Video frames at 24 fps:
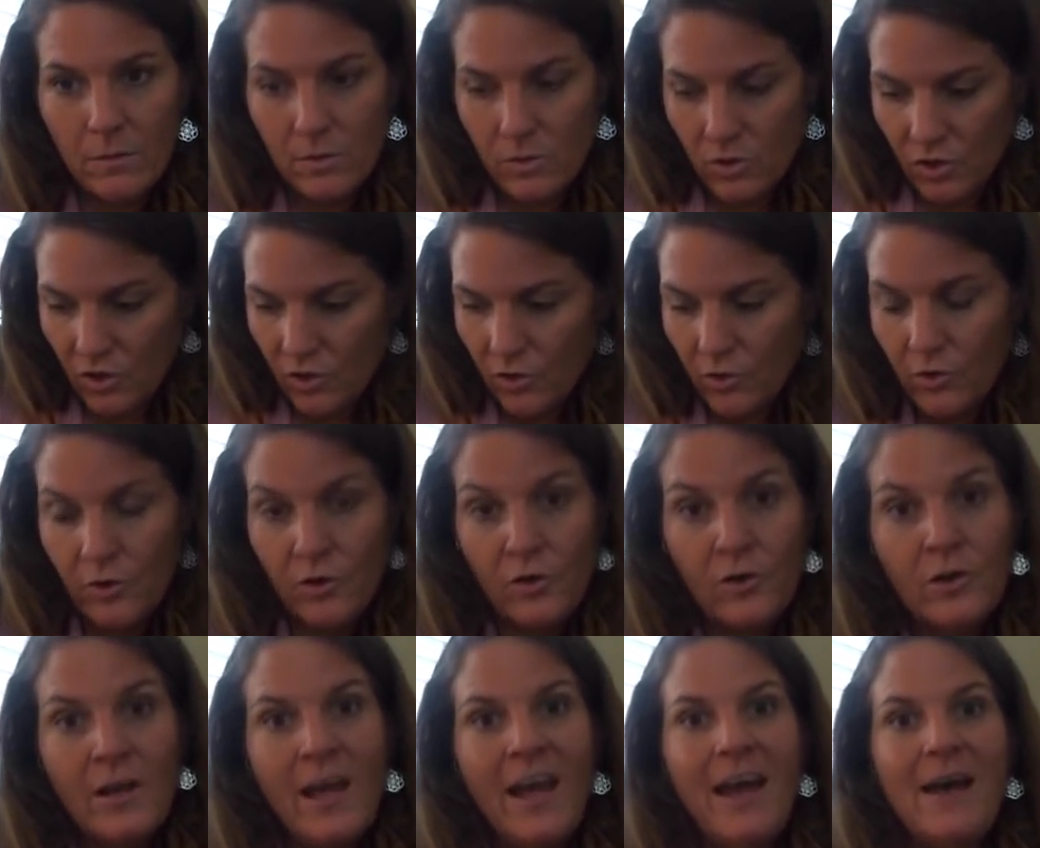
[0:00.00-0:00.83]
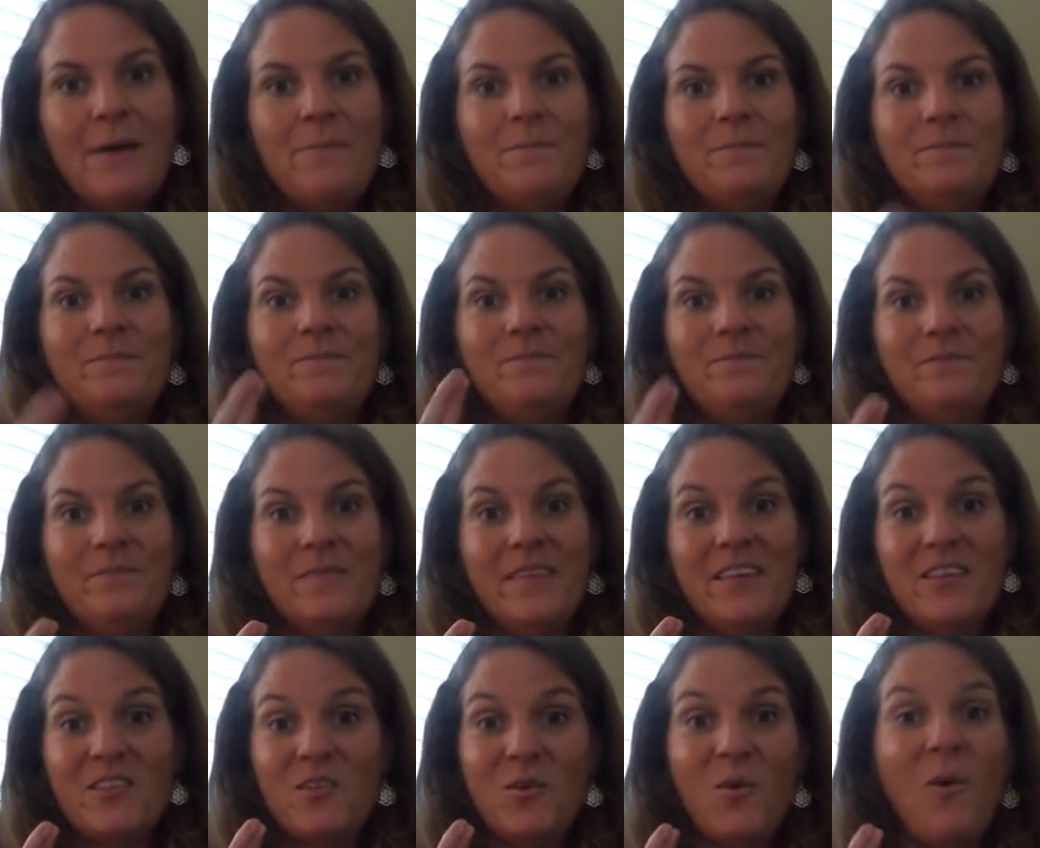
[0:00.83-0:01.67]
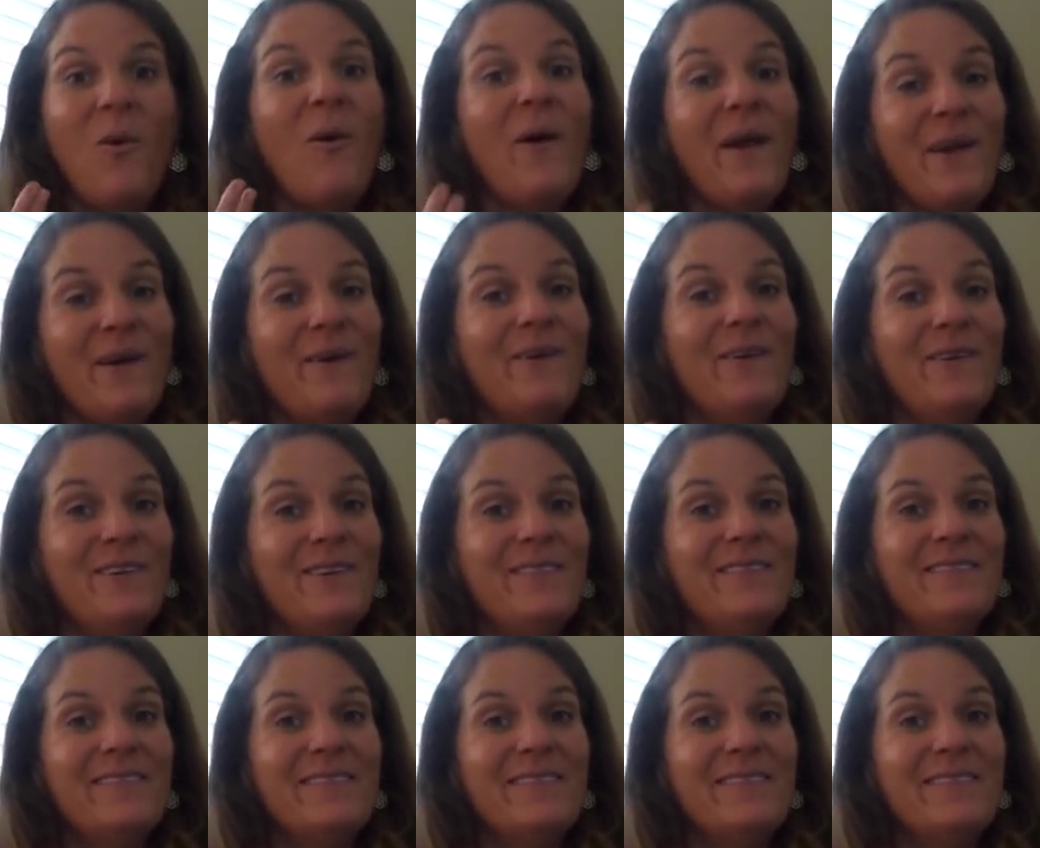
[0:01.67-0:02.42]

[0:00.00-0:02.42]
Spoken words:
churn up this oil.